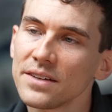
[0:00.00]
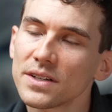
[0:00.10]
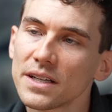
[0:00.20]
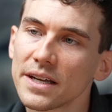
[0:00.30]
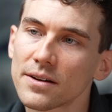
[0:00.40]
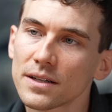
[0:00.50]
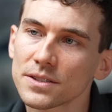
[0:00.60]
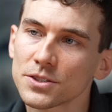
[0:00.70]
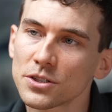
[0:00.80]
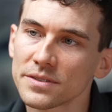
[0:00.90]
evenly
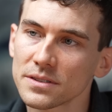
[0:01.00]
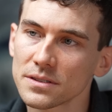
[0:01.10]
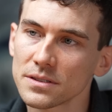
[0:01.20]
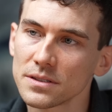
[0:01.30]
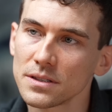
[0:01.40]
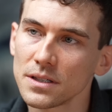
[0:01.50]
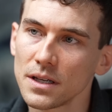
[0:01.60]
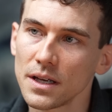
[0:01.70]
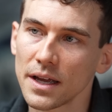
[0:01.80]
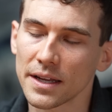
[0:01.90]
across the surface.
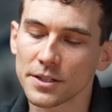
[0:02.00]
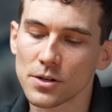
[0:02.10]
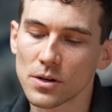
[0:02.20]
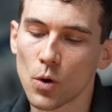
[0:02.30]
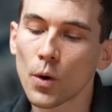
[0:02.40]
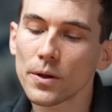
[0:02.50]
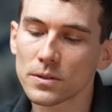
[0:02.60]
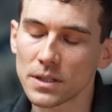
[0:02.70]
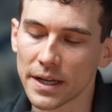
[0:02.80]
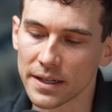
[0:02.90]
And your
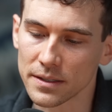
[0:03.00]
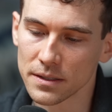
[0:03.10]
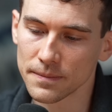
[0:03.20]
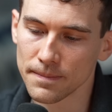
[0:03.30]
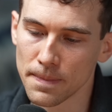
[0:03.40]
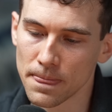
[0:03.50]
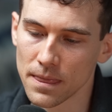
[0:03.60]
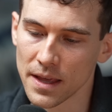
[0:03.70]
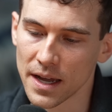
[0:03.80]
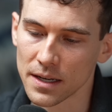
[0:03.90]
oil glands
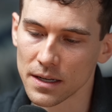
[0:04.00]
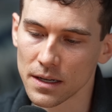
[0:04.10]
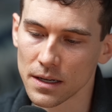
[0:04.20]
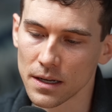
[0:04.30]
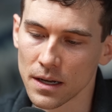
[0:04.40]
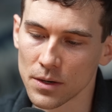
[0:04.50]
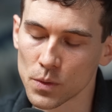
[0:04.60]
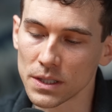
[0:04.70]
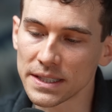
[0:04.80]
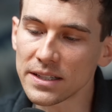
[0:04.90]
that
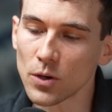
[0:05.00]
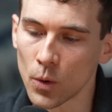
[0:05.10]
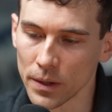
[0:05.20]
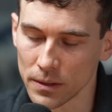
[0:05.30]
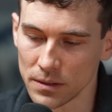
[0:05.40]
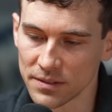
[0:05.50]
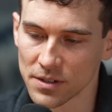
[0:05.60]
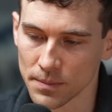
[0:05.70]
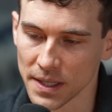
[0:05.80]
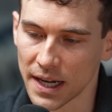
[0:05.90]
release oil
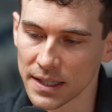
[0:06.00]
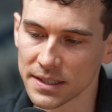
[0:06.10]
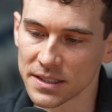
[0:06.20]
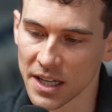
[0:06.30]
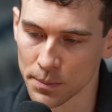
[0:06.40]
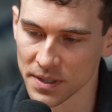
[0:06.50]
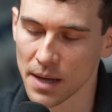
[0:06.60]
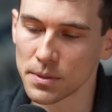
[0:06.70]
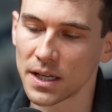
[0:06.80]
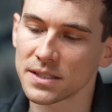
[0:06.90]
from the eyelid to help
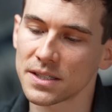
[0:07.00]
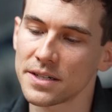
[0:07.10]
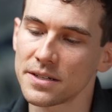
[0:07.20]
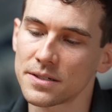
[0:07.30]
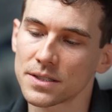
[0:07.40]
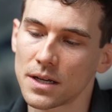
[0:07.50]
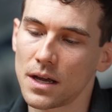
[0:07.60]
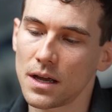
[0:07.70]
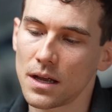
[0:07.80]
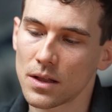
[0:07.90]
stabilize the tears,
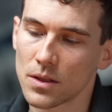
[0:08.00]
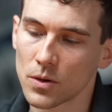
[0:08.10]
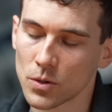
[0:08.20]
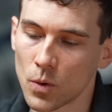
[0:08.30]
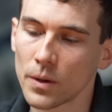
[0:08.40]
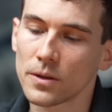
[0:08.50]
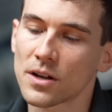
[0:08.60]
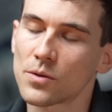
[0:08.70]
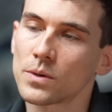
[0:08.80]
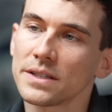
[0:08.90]
those
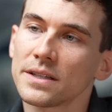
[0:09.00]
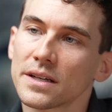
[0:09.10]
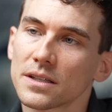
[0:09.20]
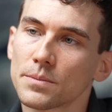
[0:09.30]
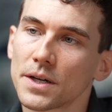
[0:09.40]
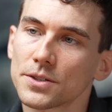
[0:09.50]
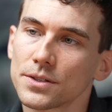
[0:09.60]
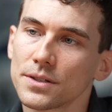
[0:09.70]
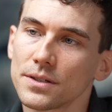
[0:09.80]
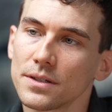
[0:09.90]
oils aren't releasing as
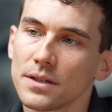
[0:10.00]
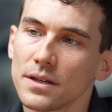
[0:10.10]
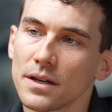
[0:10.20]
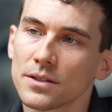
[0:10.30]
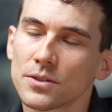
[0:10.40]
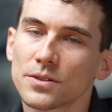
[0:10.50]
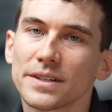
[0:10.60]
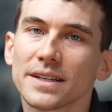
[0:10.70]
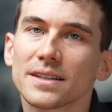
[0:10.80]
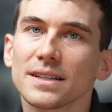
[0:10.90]
much. Mm. And so there
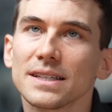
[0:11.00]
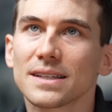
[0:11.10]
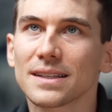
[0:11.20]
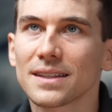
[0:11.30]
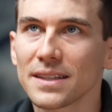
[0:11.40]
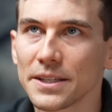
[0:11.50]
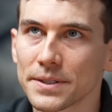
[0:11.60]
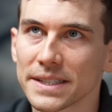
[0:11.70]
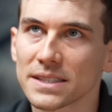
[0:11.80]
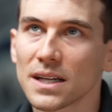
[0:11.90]
is at least a
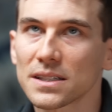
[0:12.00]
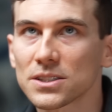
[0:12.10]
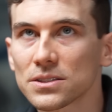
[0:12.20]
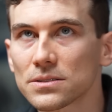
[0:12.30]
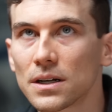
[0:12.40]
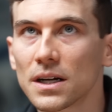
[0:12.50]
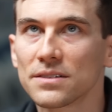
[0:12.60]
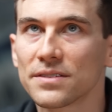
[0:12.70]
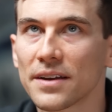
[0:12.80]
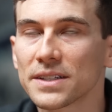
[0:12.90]
theory. It's not as strong
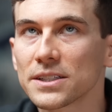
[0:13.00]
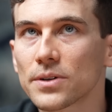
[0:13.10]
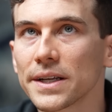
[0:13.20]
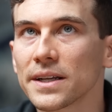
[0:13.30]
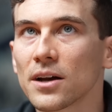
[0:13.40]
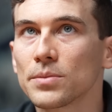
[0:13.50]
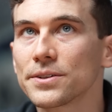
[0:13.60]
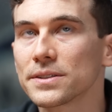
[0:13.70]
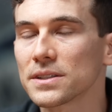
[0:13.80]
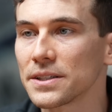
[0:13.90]
of evidence right now, but
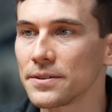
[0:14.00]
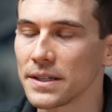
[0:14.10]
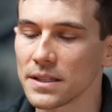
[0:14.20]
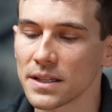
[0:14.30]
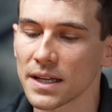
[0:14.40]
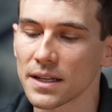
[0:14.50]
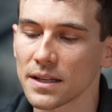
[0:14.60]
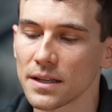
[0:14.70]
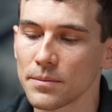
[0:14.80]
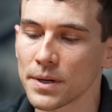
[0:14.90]
there's a theory that
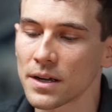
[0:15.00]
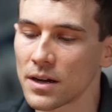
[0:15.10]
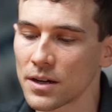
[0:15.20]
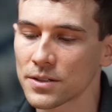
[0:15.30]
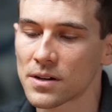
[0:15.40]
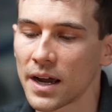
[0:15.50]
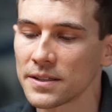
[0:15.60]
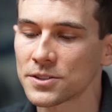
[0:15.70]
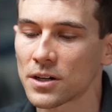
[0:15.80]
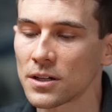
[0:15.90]
because our
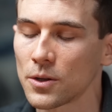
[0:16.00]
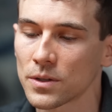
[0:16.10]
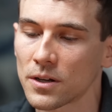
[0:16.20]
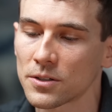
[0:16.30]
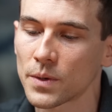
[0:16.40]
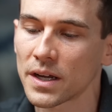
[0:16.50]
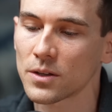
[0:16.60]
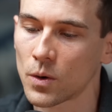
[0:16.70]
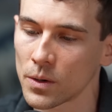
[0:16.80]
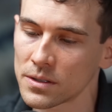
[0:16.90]
eyelids aren't closing all the way,
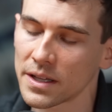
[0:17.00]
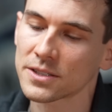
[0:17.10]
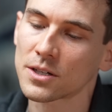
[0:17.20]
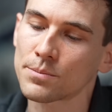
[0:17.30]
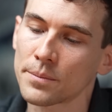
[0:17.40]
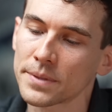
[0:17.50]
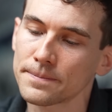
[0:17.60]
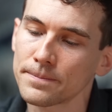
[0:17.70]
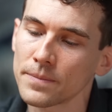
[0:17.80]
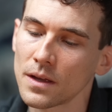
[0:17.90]
the oil glands aren't
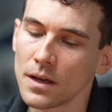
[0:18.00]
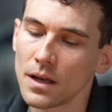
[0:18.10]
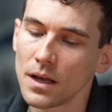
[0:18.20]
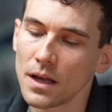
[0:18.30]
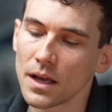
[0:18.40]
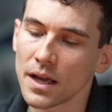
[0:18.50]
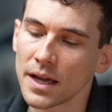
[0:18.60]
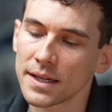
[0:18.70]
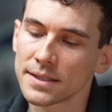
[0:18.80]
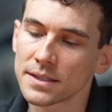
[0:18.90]
pumping.
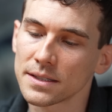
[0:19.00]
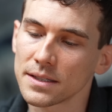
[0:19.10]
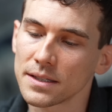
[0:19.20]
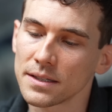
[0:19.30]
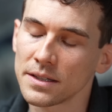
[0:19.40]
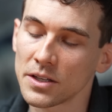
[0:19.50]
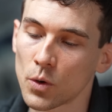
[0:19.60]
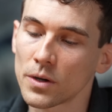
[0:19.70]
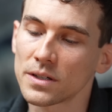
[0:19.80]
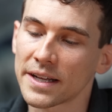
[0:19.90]
And these
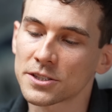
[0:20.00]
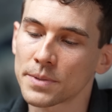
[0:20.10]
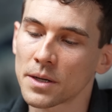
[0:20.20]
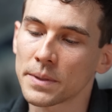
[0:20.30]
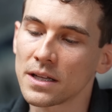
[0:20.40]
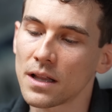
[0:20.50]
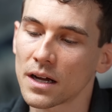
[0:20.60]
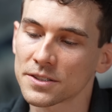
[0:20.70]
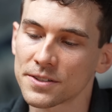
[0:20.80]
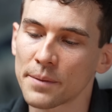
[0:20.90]
oil glands are becoming
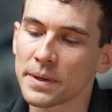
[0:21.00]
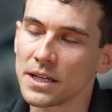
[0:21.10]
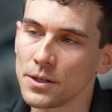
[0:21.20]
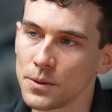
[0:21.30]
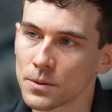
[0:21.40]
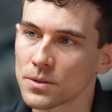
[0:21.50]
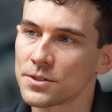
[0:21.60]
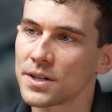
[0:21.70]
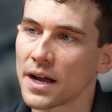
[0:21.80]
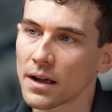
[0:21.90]
clogged. They're not being used, so
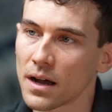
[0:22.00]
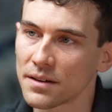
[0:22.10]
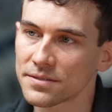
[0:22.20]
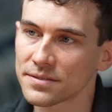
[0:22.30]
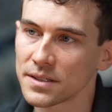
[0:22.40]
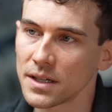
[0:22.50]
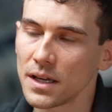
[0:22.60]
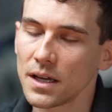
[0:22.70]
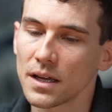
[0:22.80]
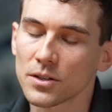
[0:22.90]
they're dying off.
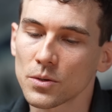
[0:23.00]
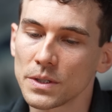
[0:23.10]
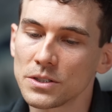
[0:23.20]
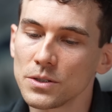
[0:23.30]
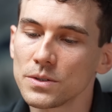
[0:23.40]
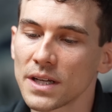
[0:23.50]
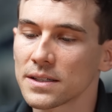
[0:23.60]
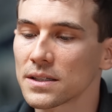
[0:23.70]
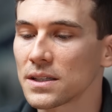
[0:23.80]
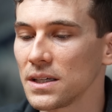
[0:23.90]
And so we do
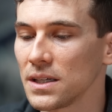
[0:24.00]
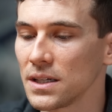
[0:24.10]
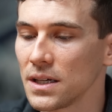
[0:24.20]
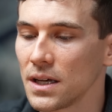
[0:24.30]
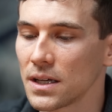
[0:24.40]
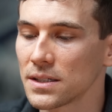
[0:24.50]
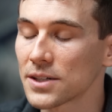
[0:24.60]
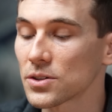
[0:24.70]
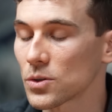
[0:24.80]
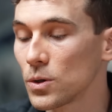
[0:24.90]
tend to see
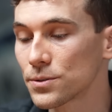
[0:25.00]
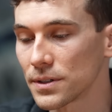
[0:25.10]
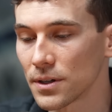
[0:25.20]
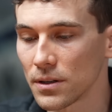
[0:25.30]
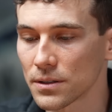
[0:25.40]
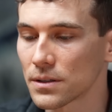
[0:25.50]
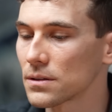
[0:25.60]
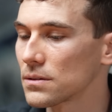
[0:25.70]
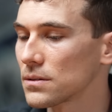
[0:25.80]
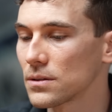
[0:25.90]
not just older
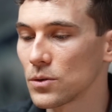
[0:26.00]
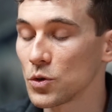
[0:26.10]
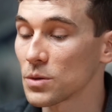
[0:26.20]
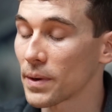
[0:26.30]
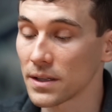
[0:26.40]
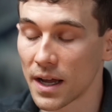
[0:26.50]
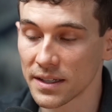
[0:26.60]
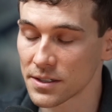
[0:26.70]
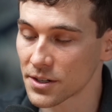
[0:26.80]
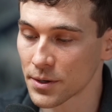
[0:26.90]
adults who spend a
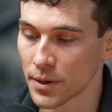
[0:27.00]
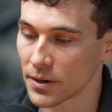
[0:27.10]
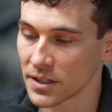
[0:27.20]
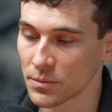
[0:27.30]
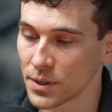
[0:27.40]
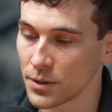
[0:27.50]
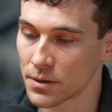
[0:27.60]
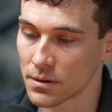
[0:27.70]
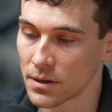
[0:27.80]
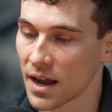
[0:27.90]
lot of their career on a
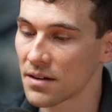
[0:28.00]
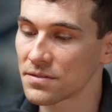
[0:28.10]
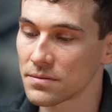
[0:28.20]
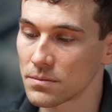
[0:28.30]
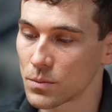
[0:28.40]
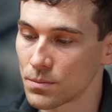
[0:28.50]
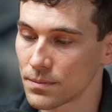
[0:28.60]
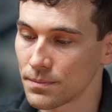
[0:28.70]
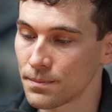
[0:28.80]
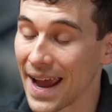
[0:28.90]
computer have
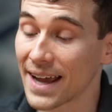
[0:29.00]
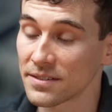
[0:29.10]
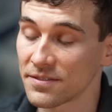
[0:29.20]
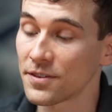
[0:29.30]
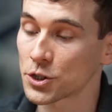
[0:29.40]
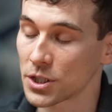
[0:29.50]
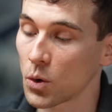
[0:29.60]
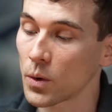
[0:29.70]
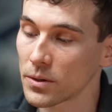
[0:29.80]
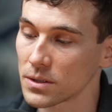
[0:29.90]
bad
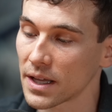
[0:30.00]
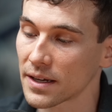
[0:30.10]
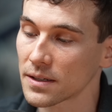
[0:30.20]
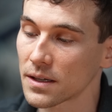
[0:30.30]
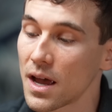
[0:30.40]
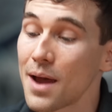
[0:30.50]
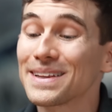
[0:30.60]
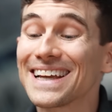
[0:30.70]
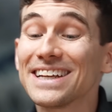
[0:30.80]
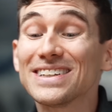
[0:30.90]
functioning oil glands,
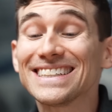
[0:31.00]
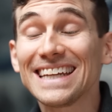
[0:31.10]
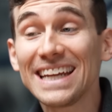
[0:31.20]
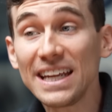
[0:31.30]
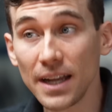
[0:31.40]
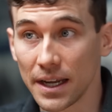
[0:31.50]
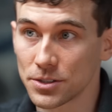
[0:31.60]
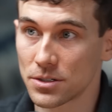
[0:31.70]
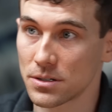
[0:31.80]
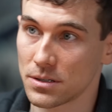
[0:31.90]
but then even
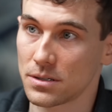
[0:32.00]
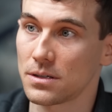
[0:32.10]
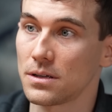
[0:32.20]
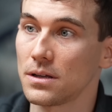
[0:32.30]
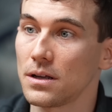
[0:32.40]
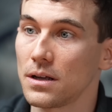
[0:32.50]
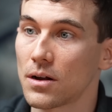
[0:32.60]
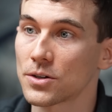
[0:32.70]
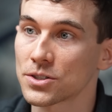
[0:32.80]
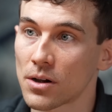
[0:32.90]
teenagers
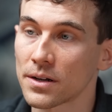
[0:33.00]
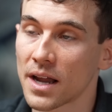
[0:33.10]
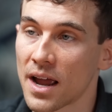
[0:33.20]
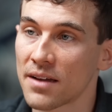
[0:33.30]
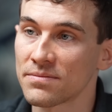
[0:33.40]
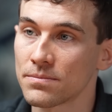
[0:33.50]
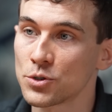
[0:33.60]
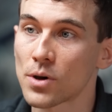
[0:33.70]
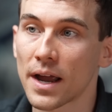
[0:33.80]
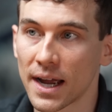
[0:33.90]
are starting to have
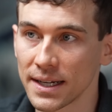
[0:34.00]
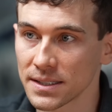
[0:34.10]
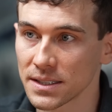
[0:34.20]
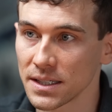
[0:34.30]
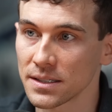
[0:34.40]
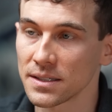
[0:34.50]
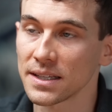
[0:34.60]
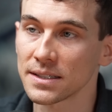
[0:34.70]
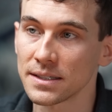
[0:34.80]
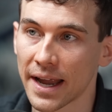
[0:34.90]
dry eye disease
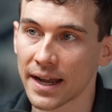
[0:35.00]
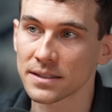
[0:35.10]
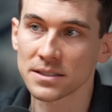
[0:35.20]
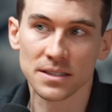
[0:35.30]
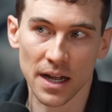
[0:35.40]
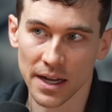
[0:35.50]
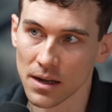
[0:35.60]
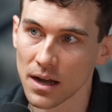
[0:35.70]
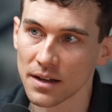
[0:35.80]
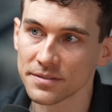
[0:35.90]
and these glands
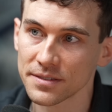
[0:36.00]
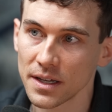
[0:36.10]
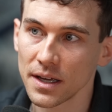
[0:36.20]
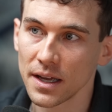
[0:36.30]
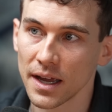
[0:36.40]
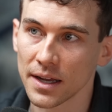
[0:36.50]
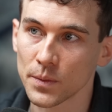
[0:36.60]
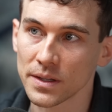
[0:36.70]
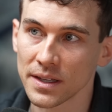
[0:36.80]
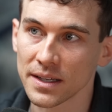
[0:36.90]
dying off.
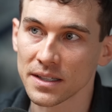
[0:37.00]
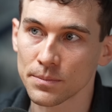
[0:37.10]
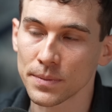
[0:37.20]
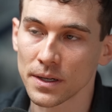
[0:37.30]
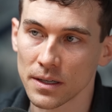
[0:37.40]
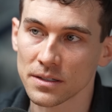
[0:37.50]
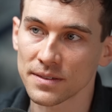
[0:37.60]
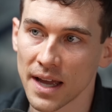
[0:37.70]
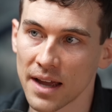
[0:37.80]
And we think it's because of